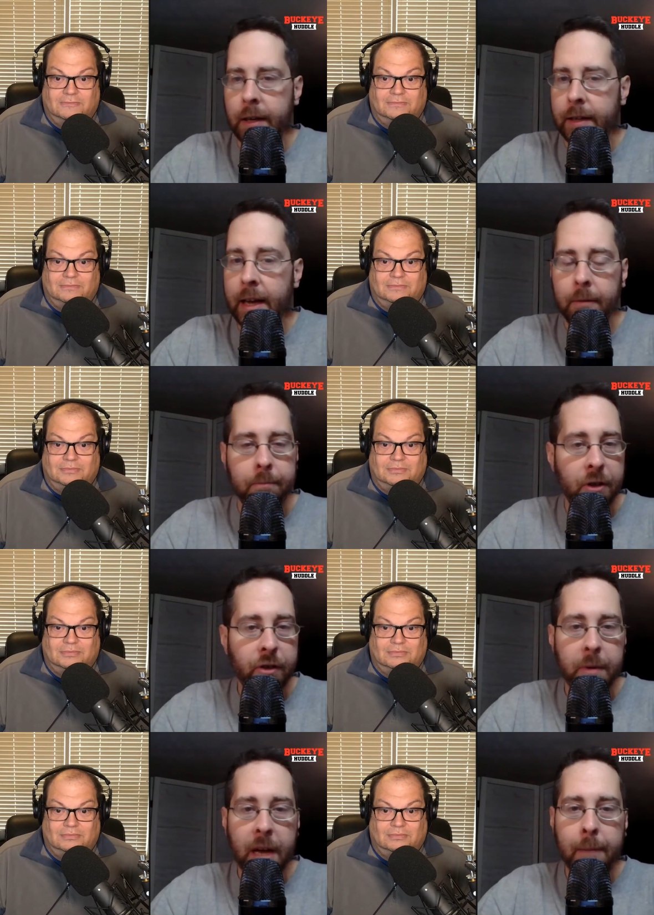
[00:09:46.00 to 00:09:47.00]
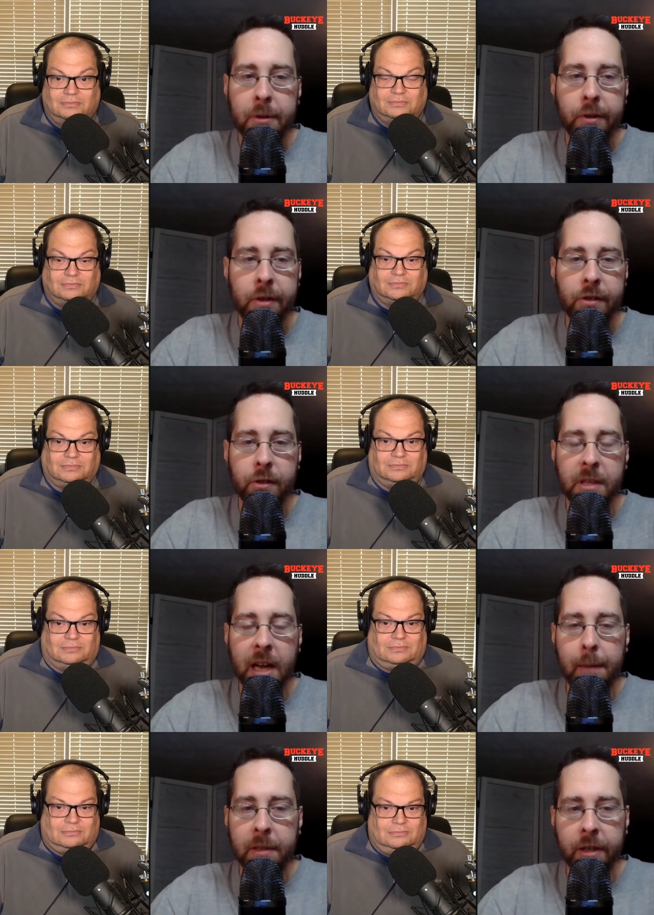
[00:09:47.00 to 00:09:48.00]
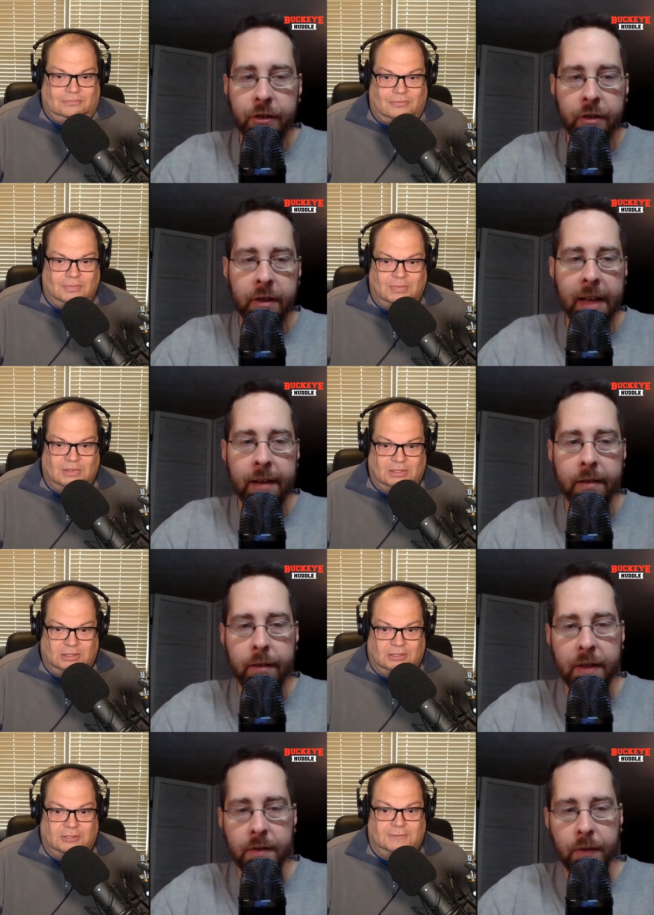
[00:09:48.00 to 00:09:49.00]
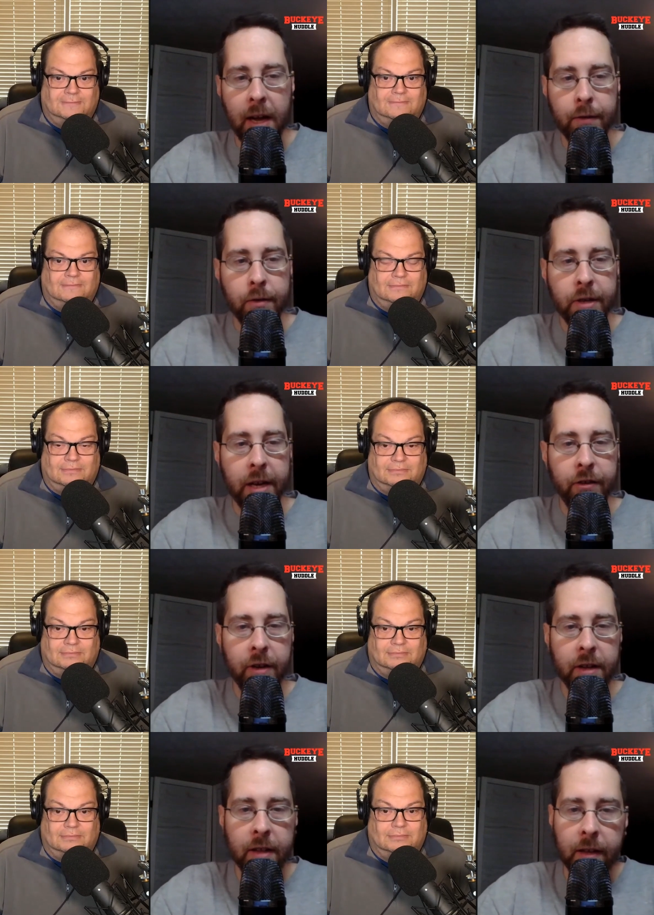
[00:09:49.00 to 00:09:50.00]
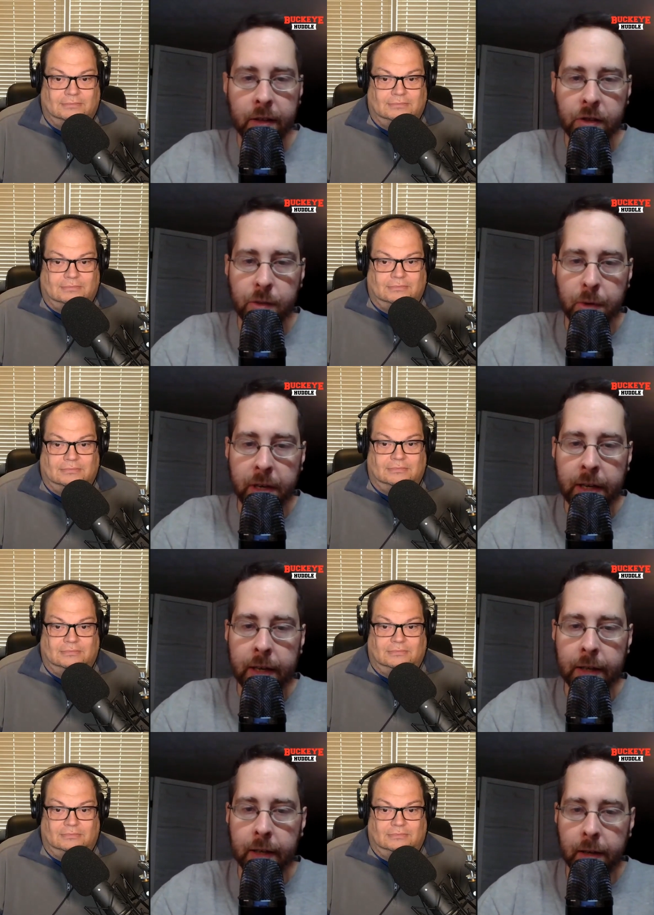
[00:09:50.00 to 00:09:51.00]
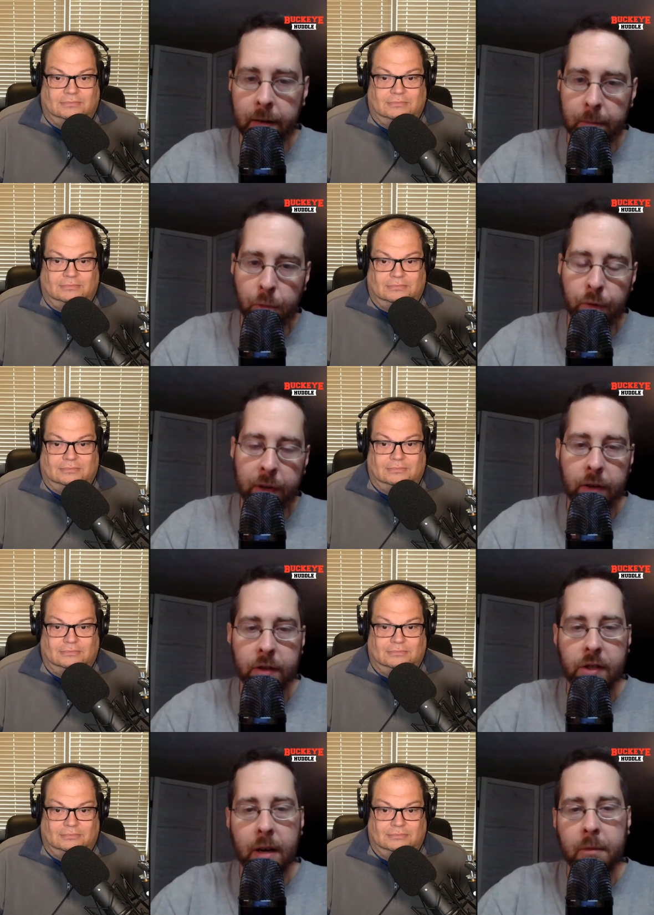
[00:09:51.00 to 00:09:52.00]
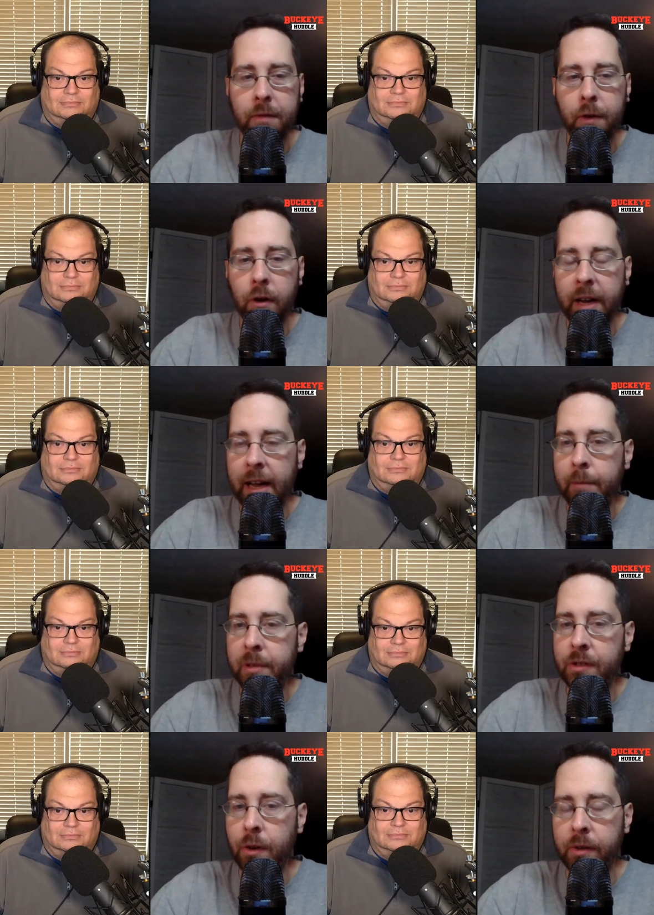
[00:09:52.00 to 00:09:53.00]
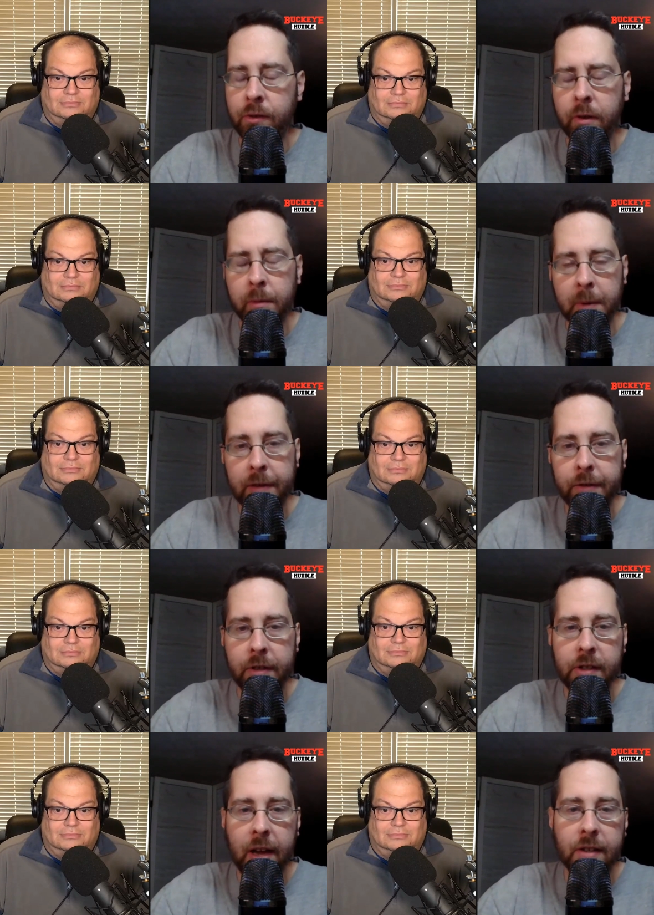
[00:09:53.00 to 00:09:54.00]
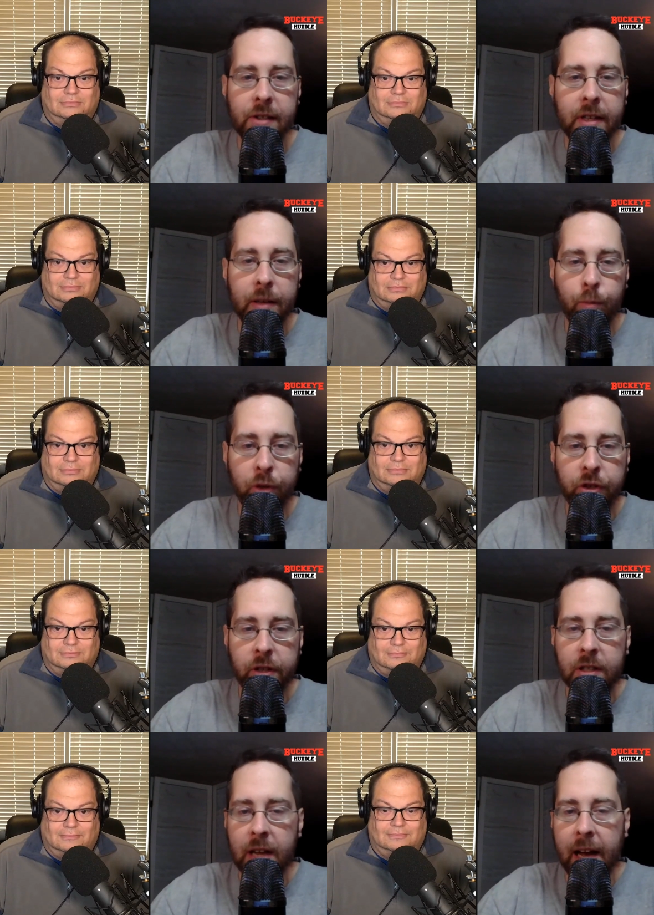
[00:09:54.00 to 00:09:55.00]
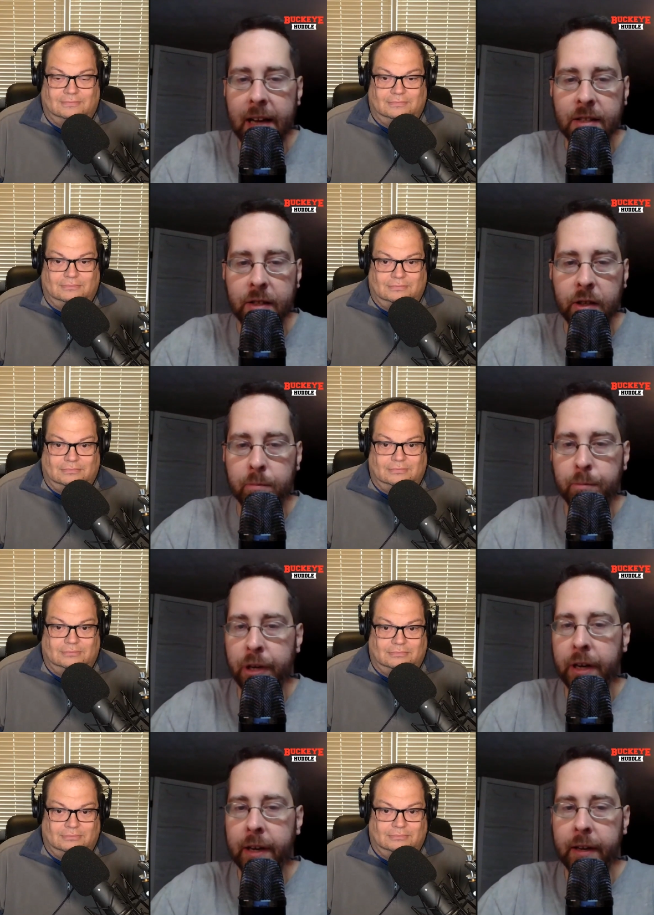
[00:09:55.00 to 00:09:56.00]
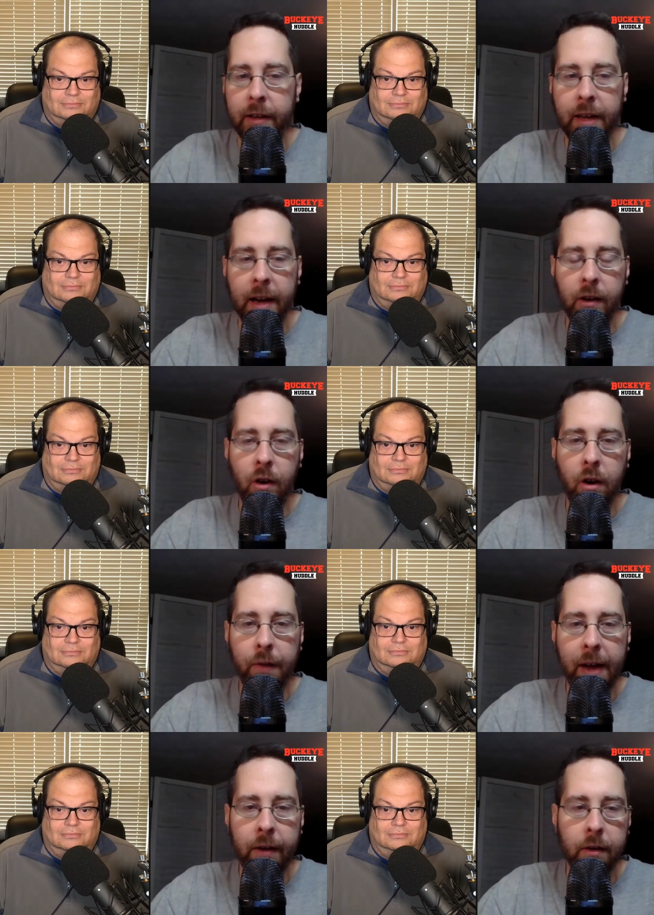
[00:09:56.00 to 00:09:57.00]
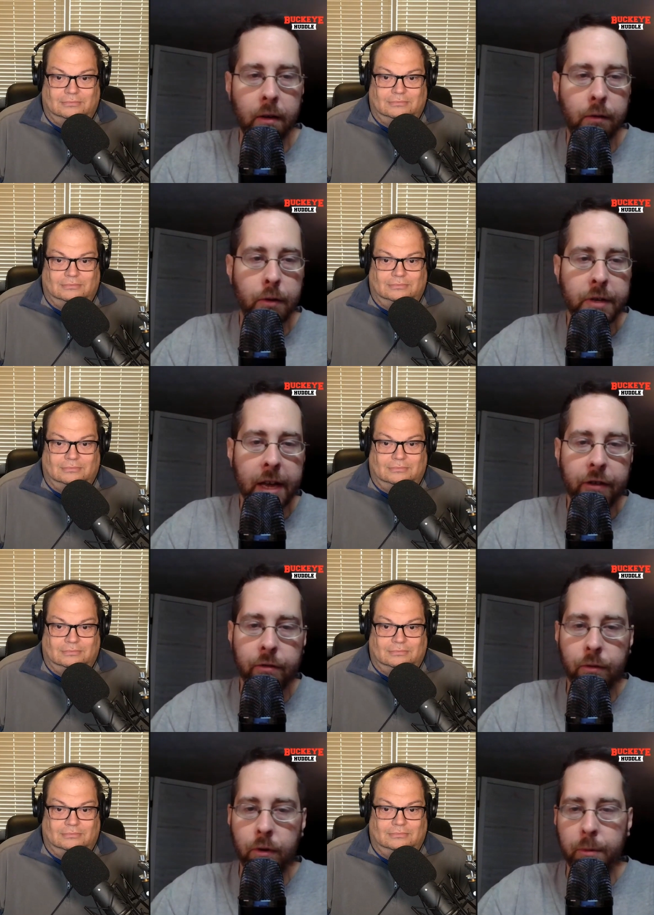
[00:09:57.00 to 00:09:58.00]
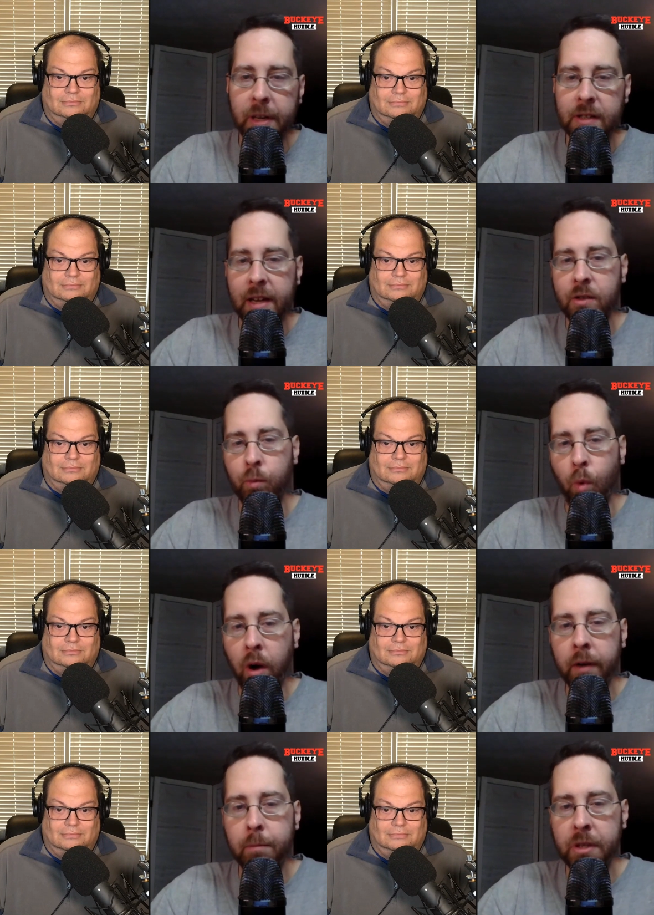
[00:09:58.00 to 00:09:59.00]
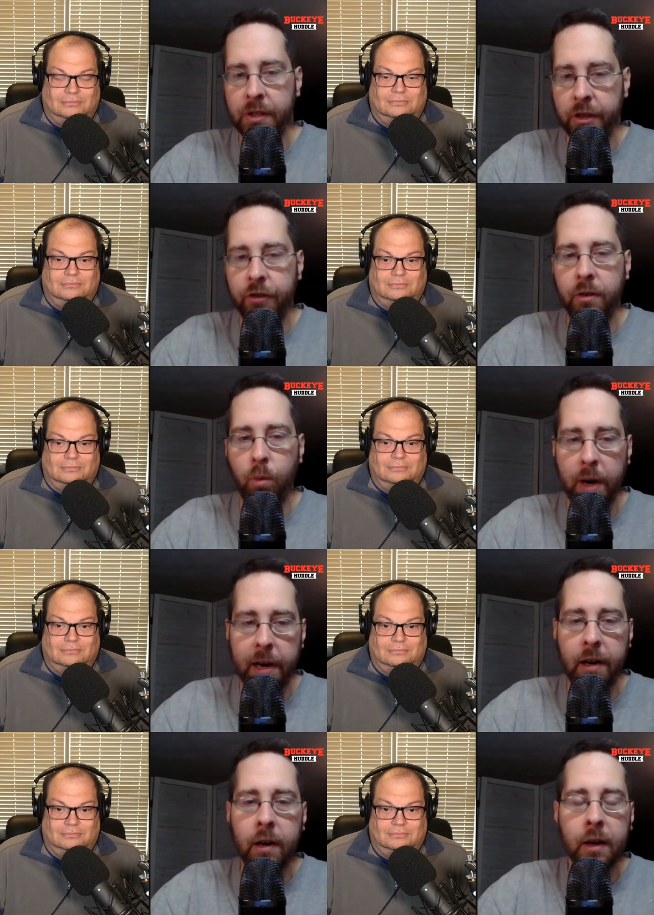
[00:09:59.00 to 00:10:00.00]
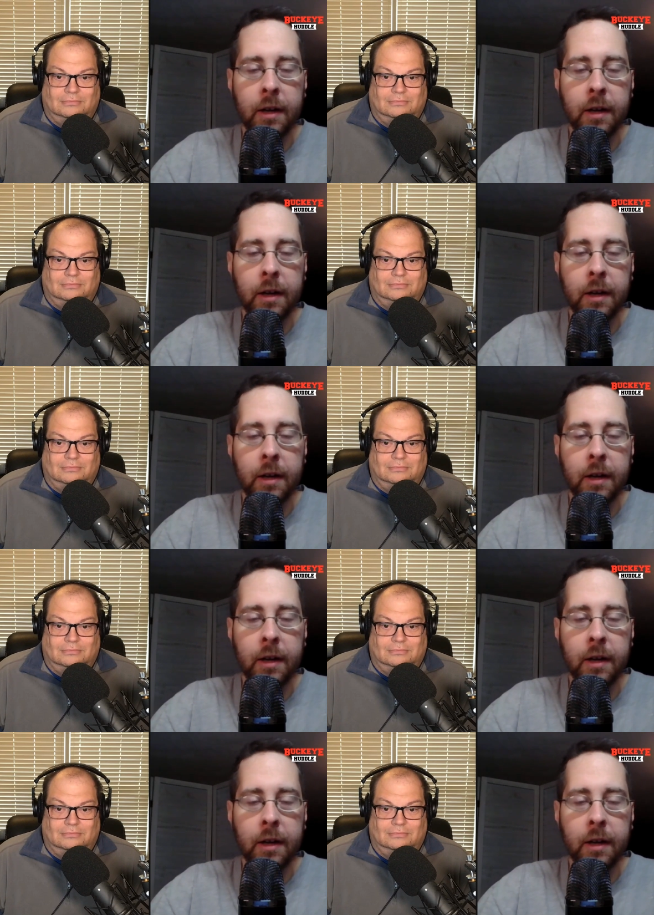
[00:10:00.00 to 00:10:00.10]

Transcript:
Speaker 1: Yeah, there's going to be opportunities. There's going to be competition in that defensive line rotation, I think, in the spring and, in, in moving into the summer, fall camp. And so it's going to be interesting to kind of see which of these guys that they're bringing in can kind of carve out a, a rotation role because that is one position where